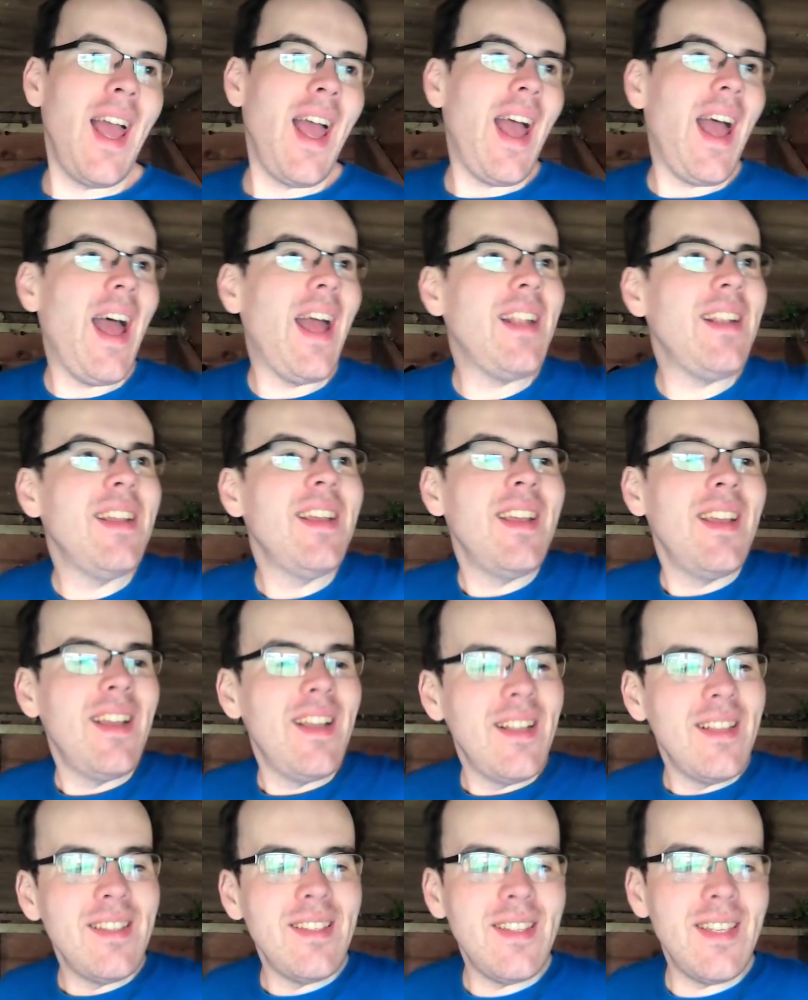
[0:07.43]
And
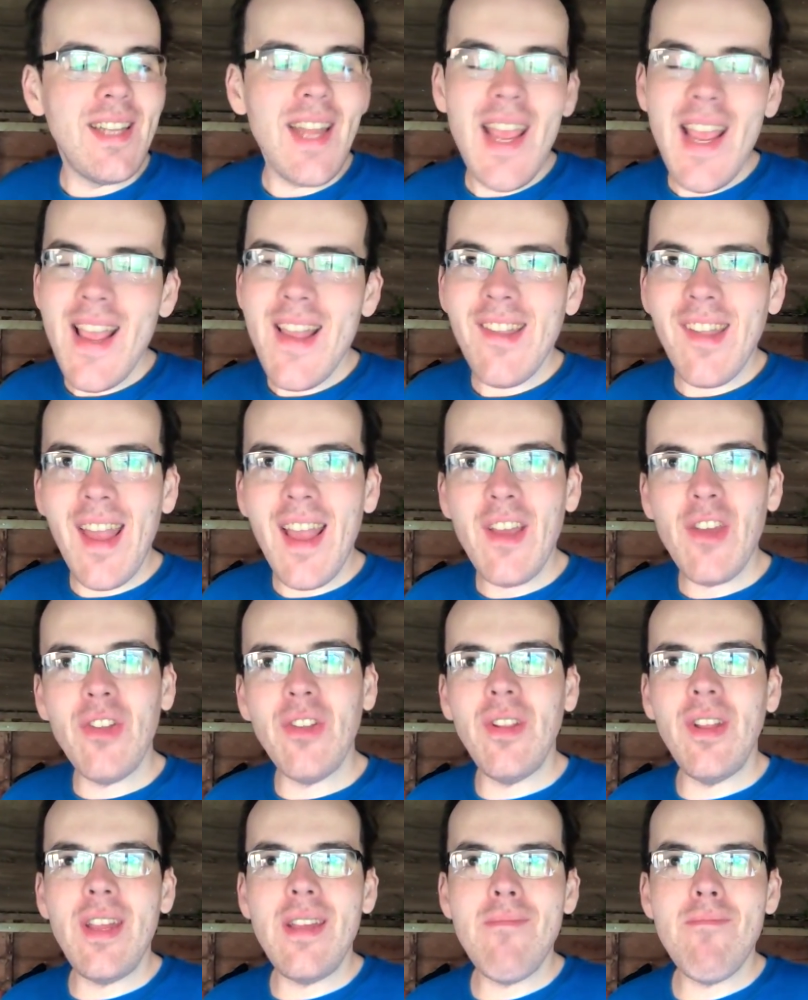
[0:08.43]
today is
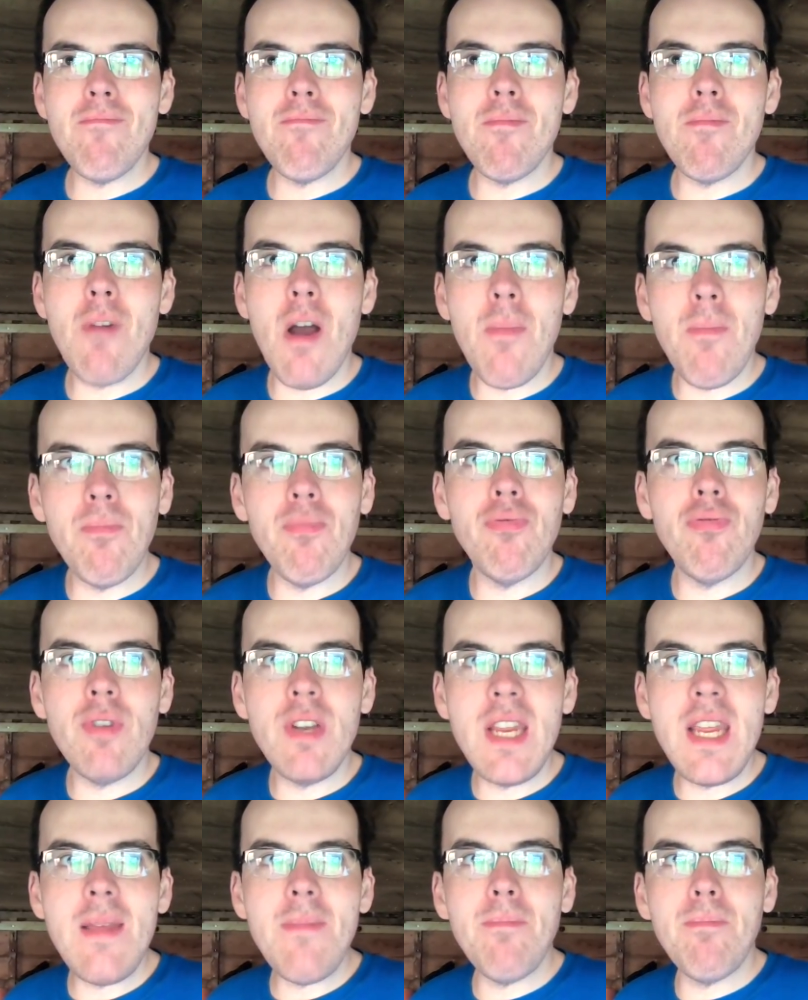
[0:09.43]
actually a
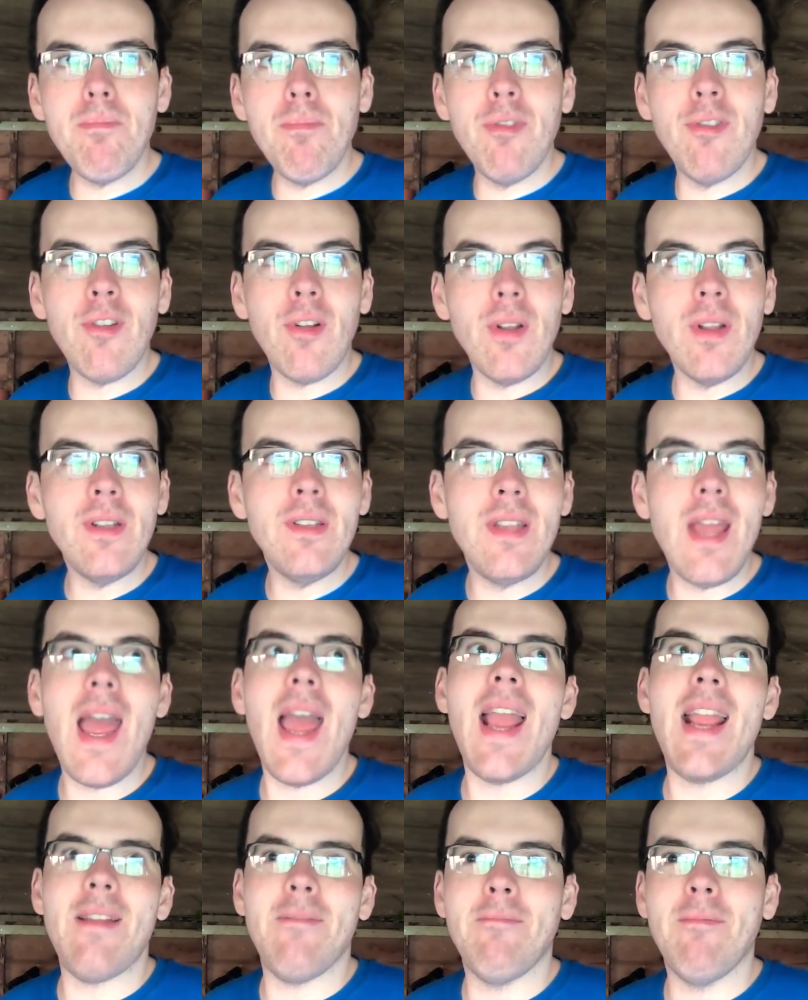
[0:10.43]
pretty solid
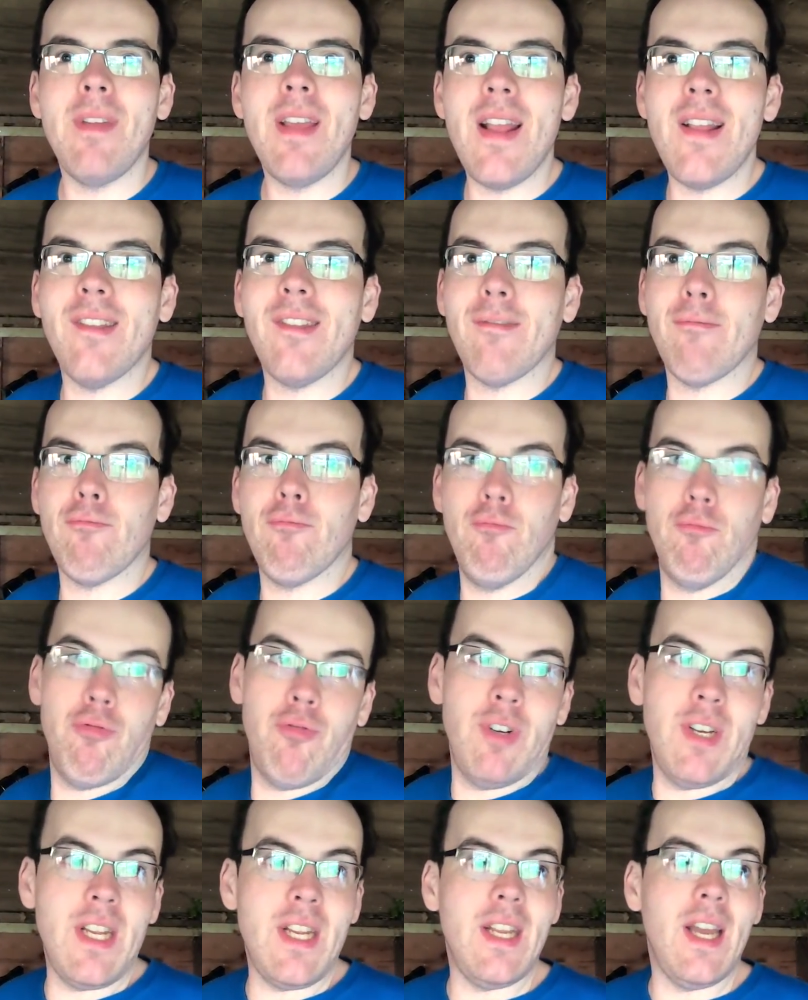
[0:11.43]
day. It's
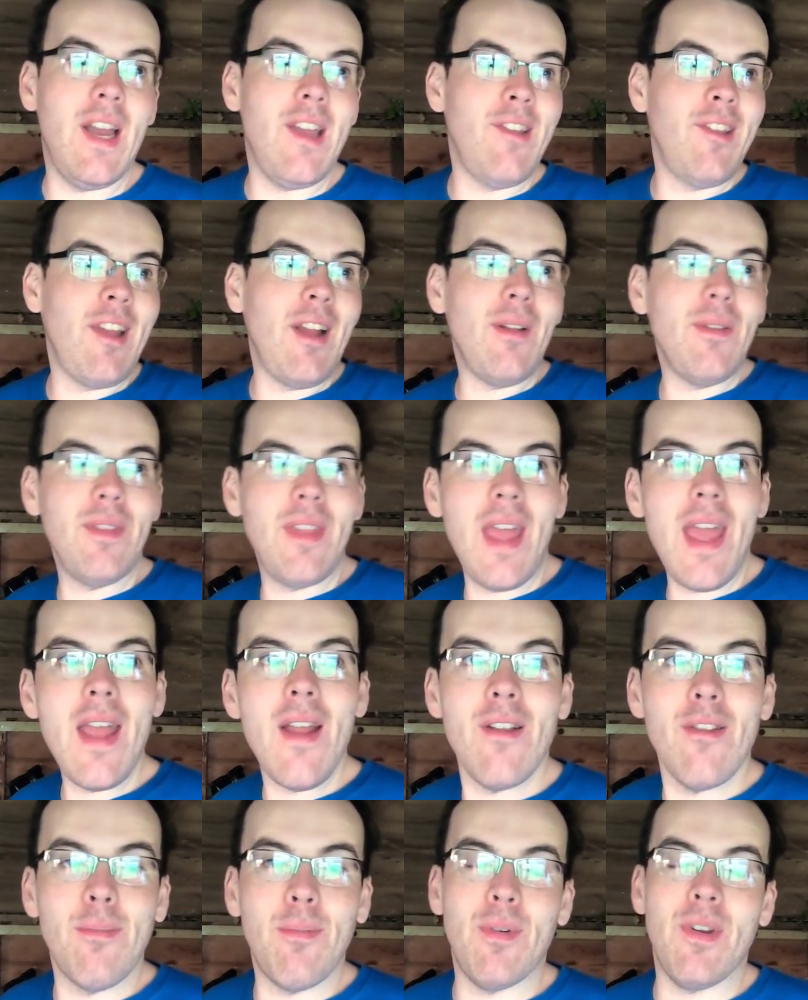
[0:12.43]
pretty nice out there,
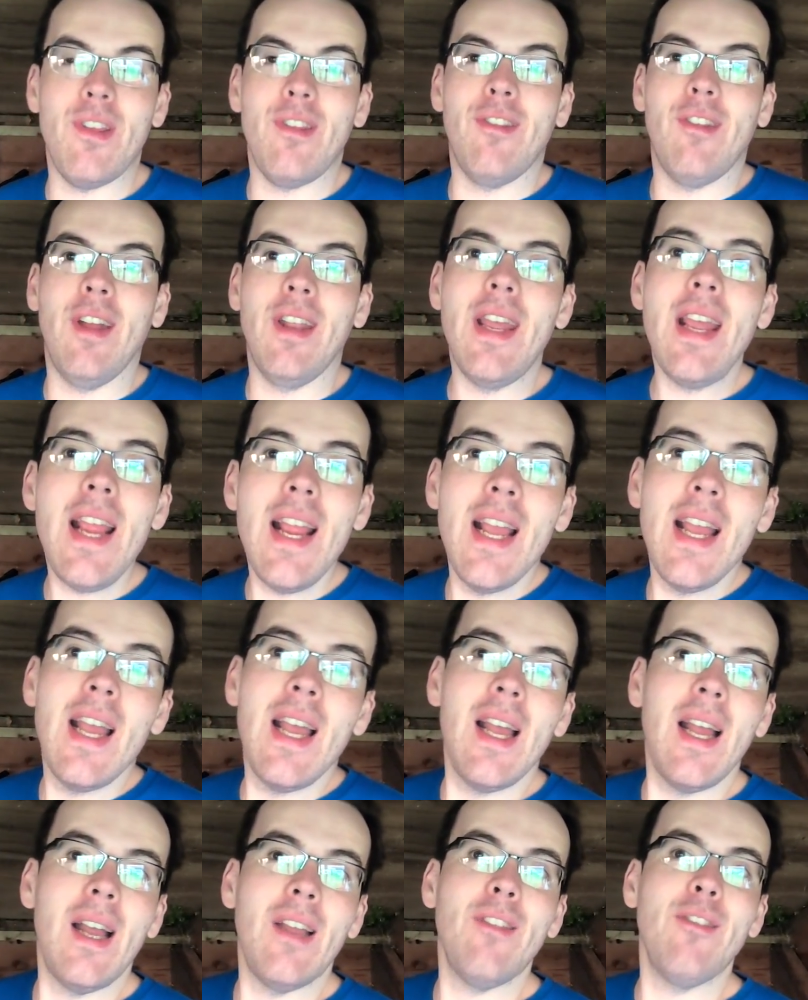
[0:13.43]
it's pretty sunny,
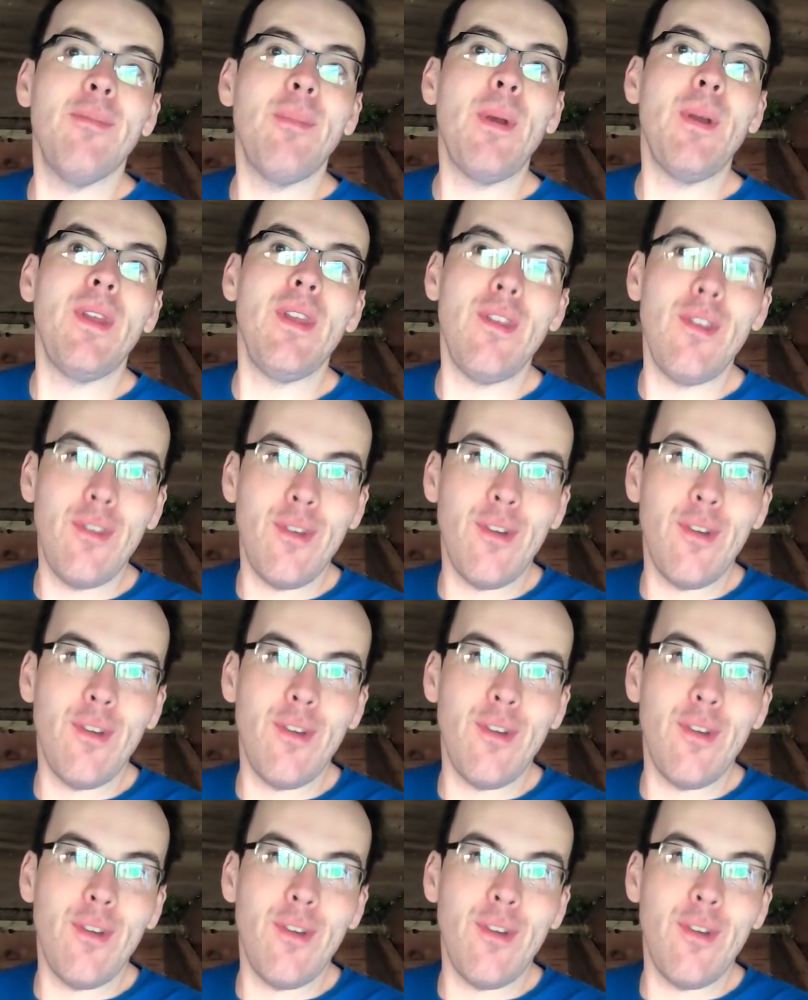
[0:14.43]
and Smokey's